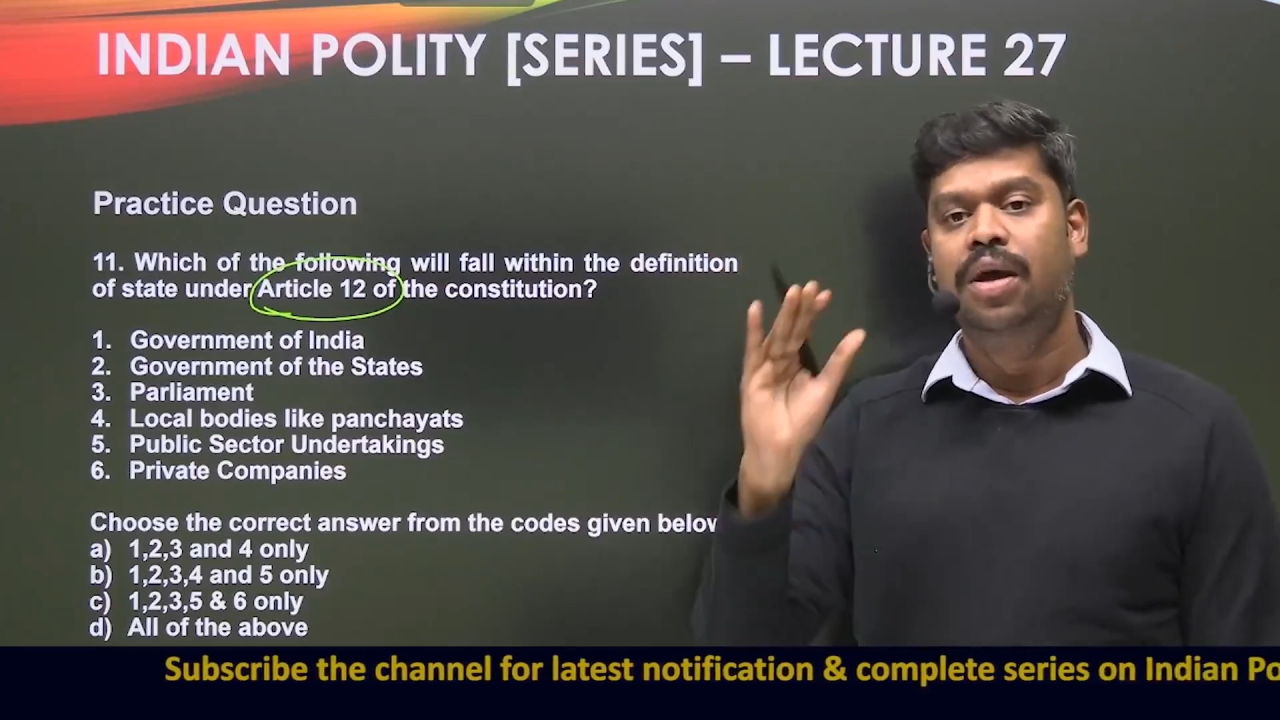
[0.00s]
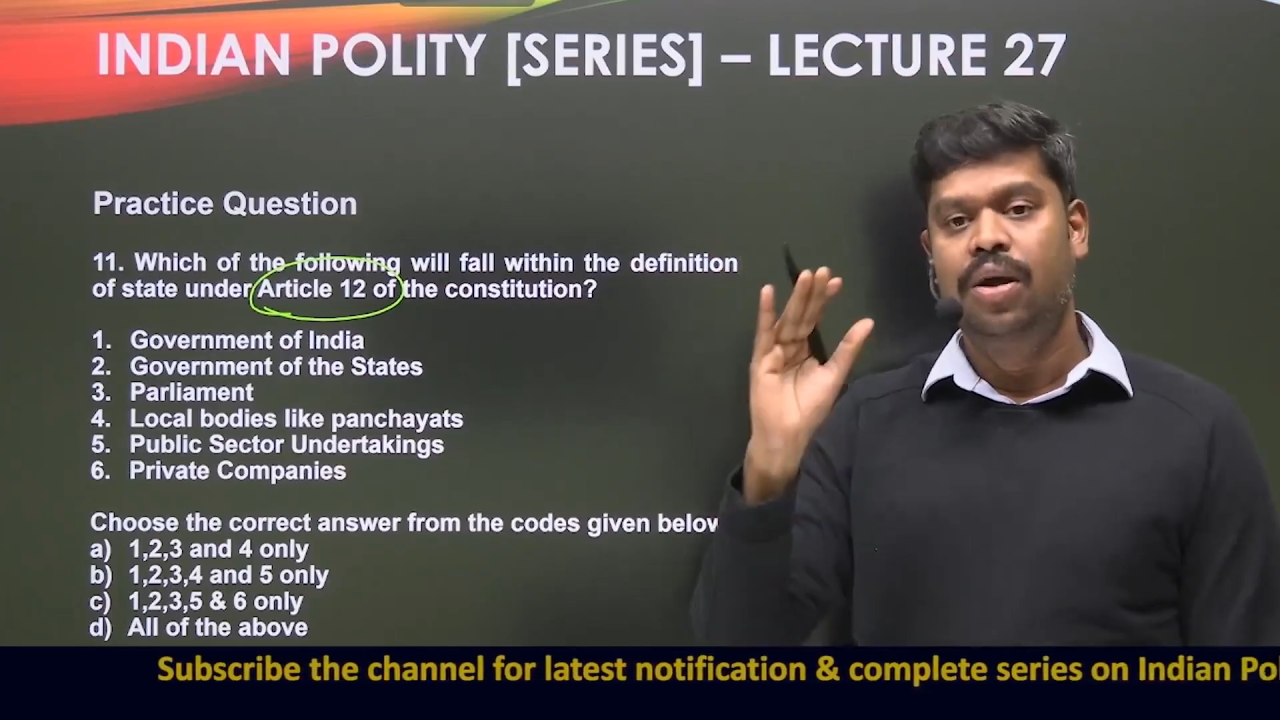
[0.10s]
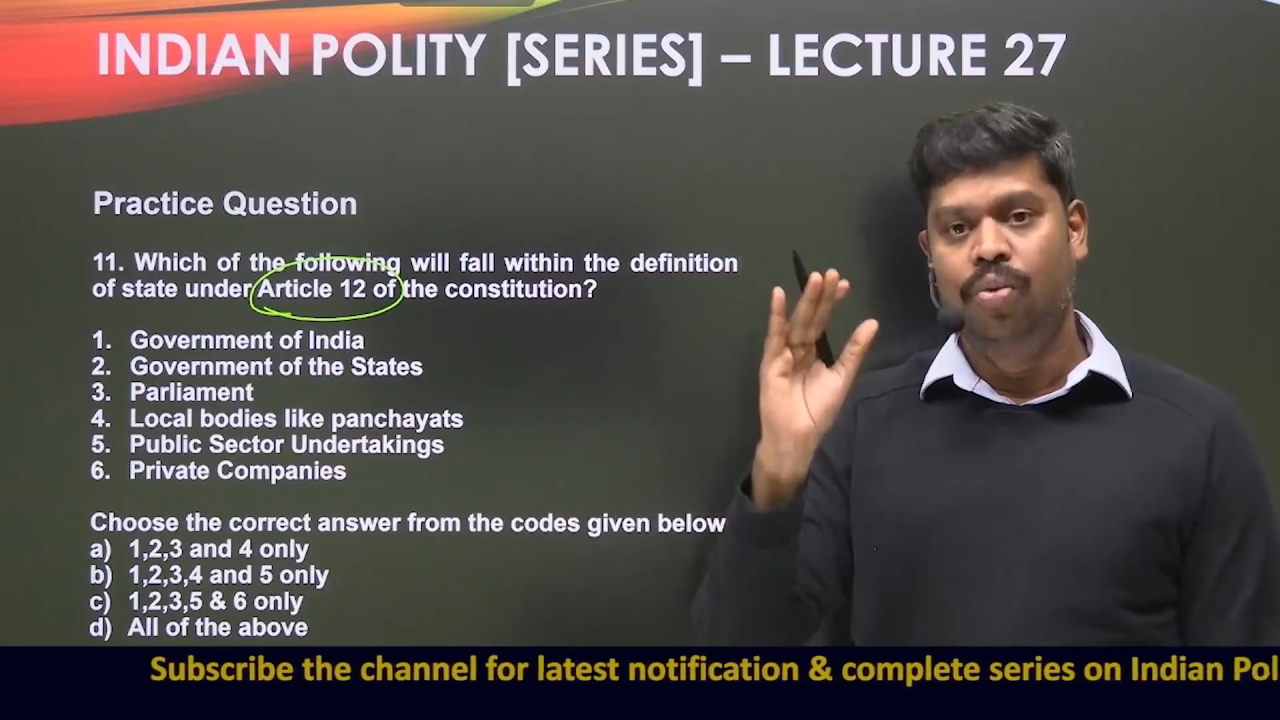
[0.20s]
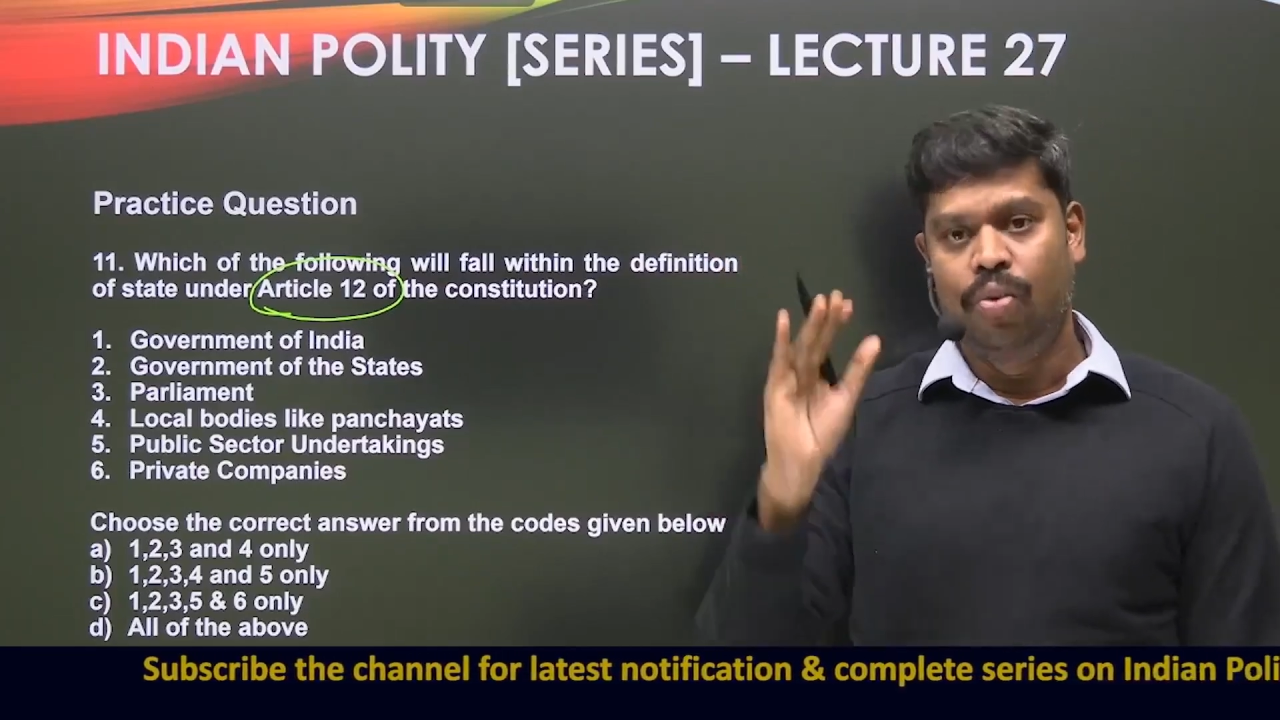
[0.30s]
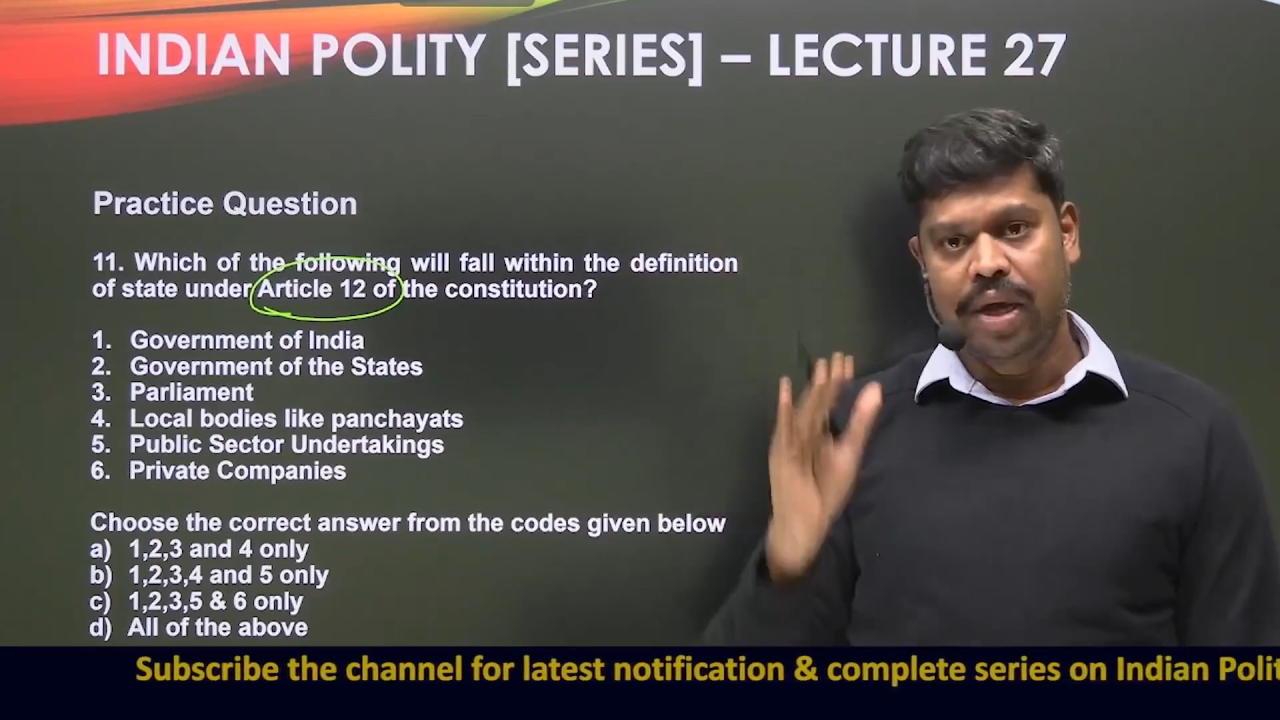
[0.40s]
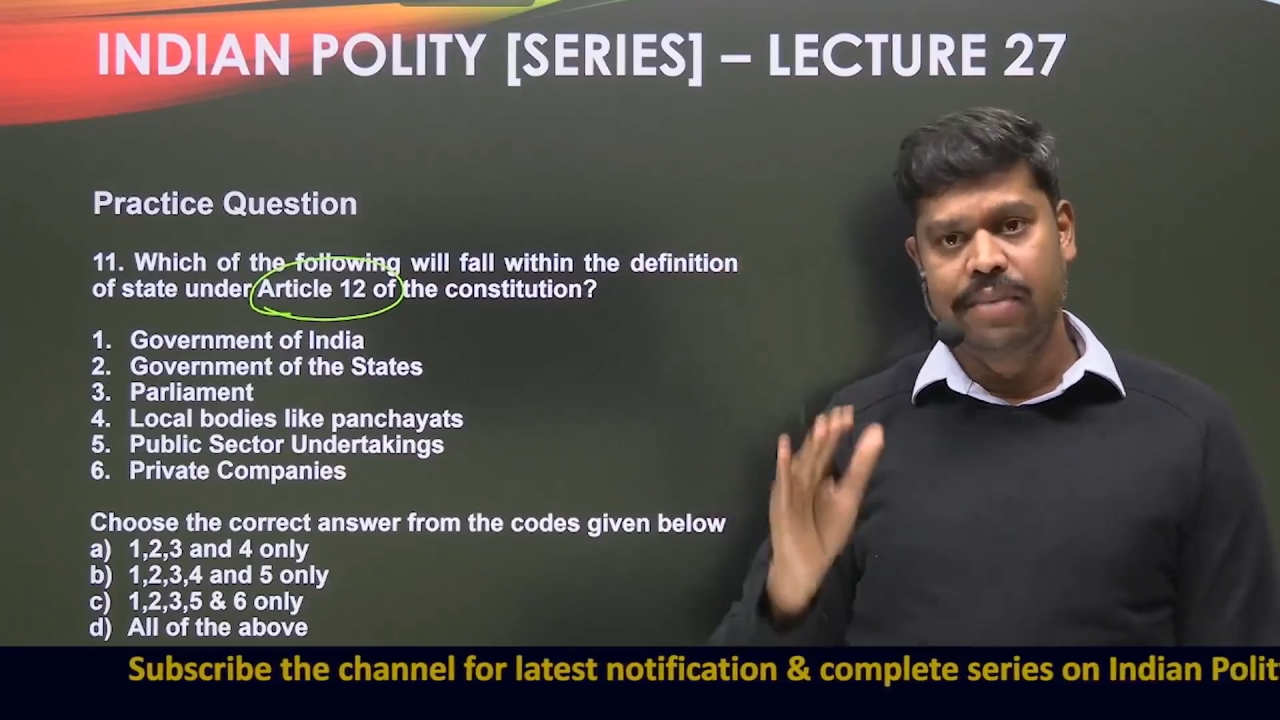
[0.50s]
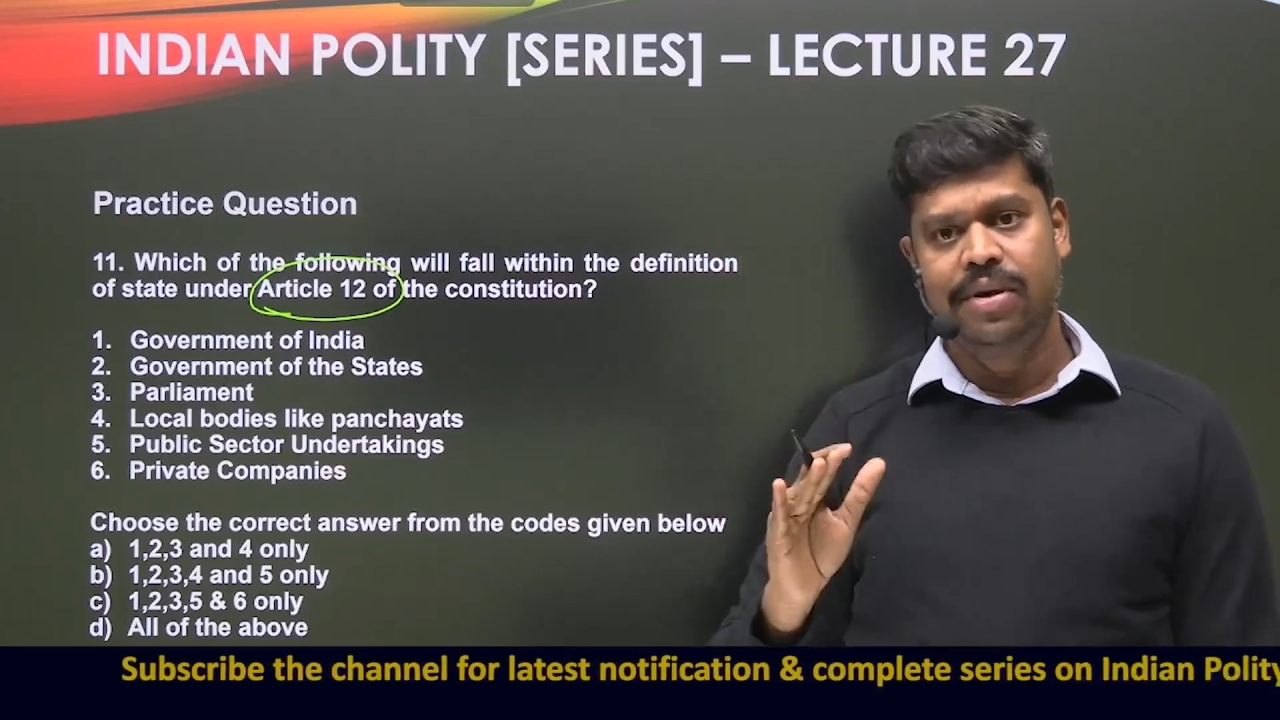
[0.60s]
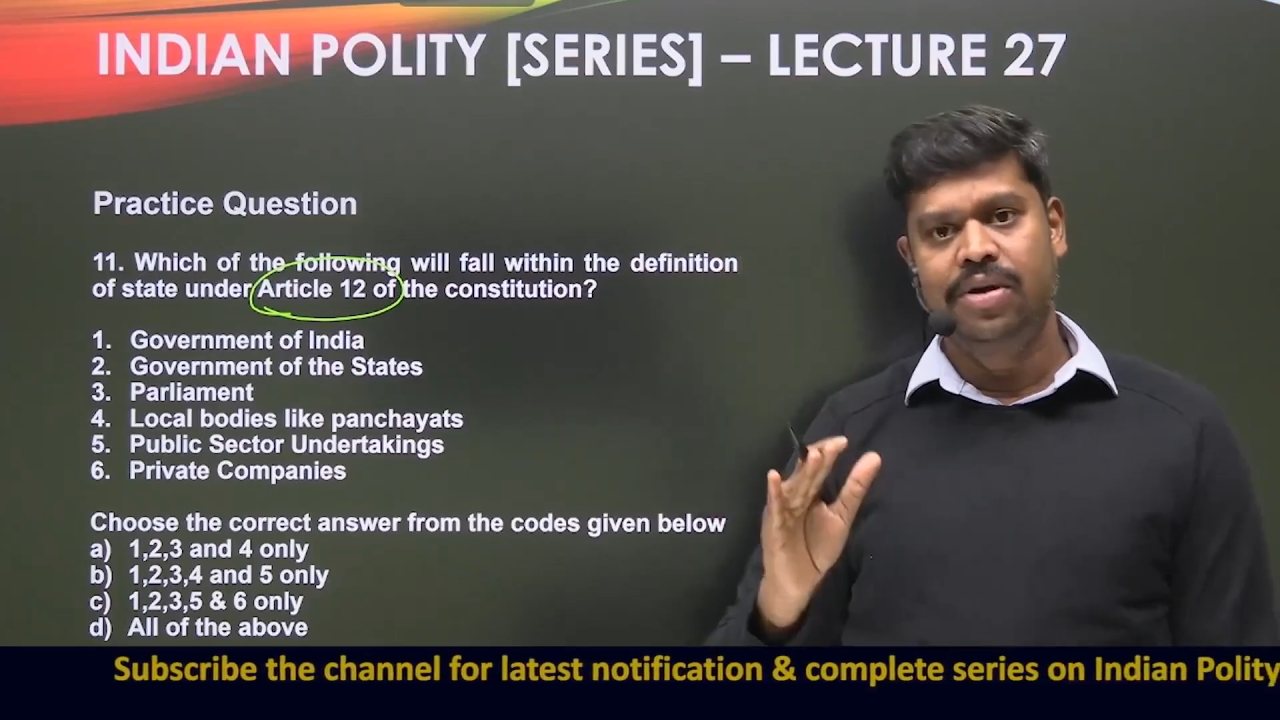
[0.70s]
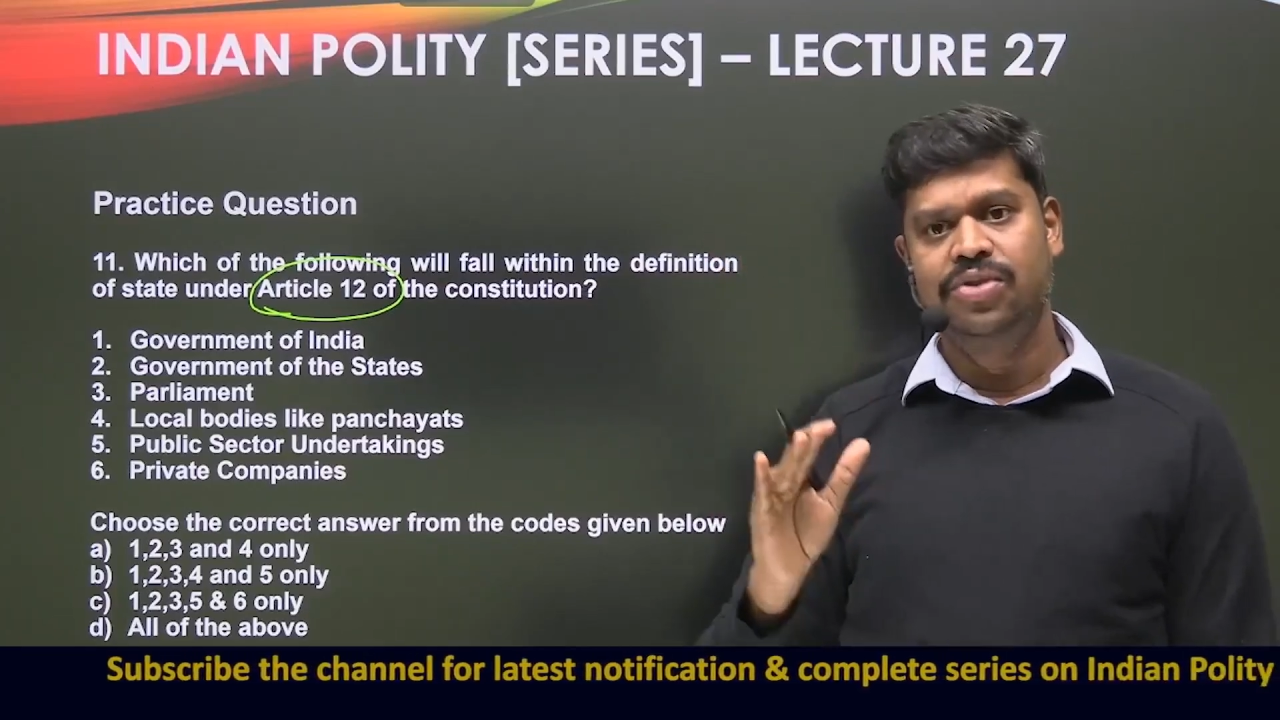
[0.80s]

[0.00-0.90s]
Why? Because